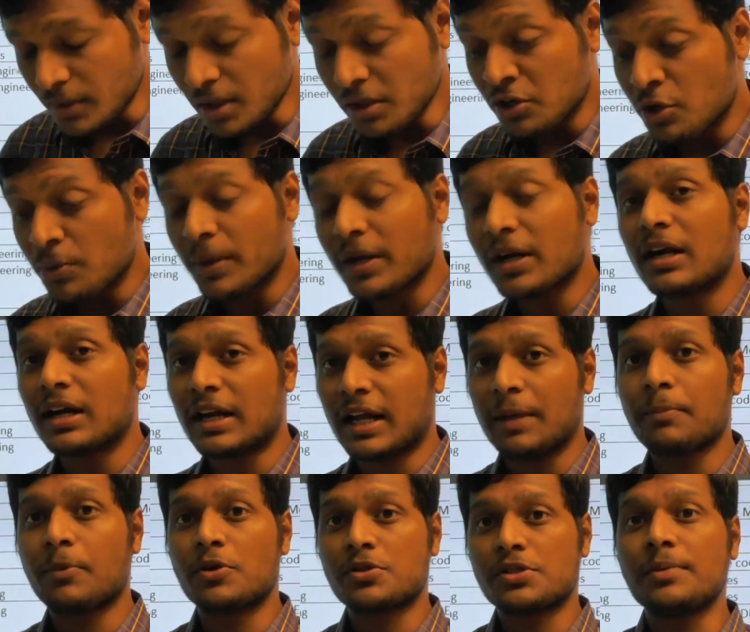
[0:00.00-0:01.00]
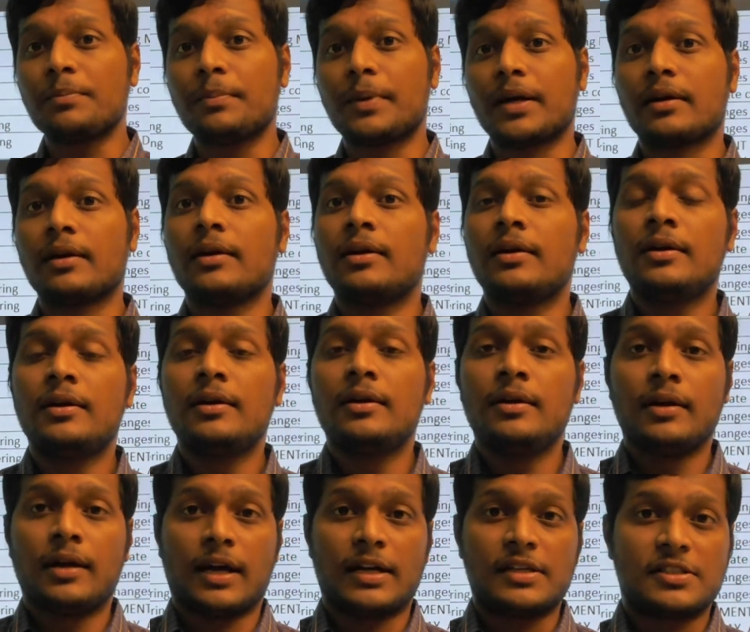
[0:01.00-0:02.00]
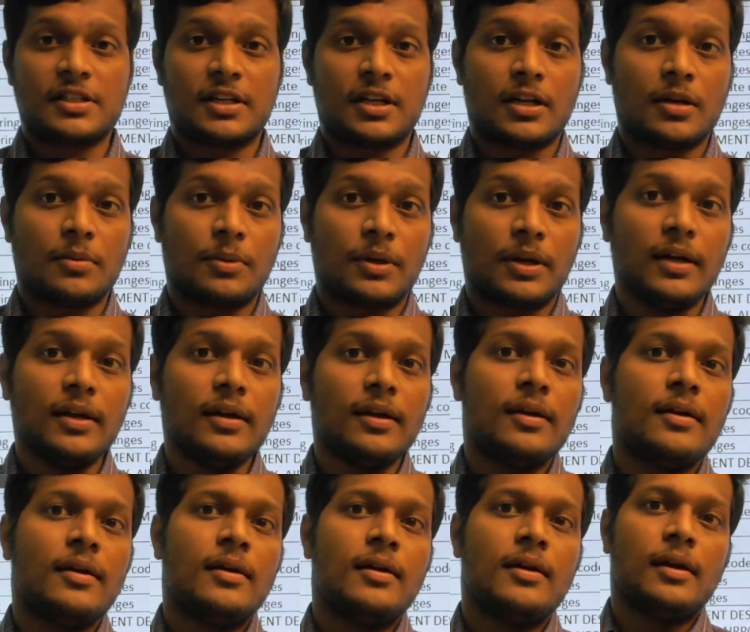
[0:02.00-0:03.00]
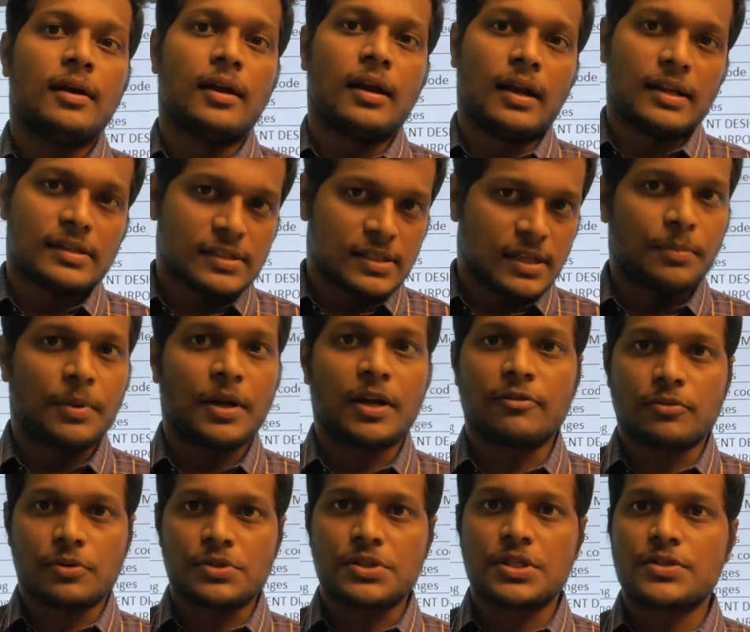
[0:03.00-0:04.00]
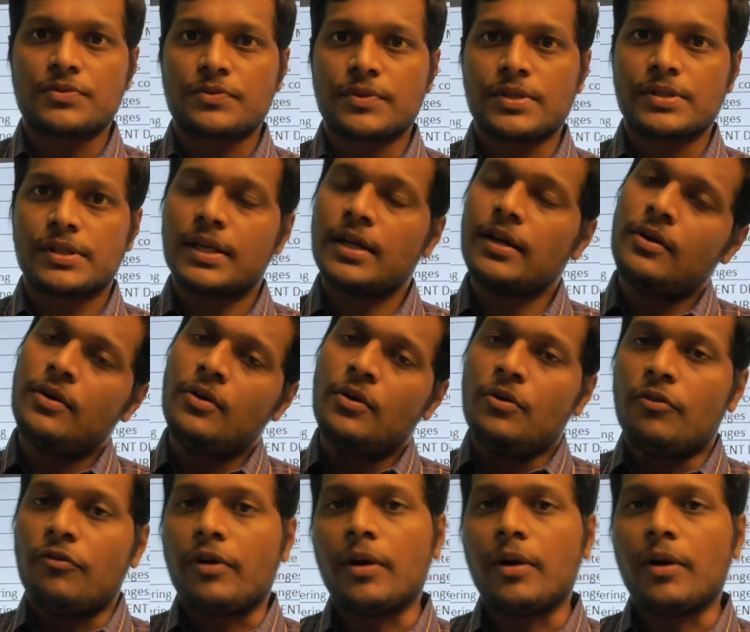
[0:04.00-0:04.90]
numerical type question but considerably less number of questions was there from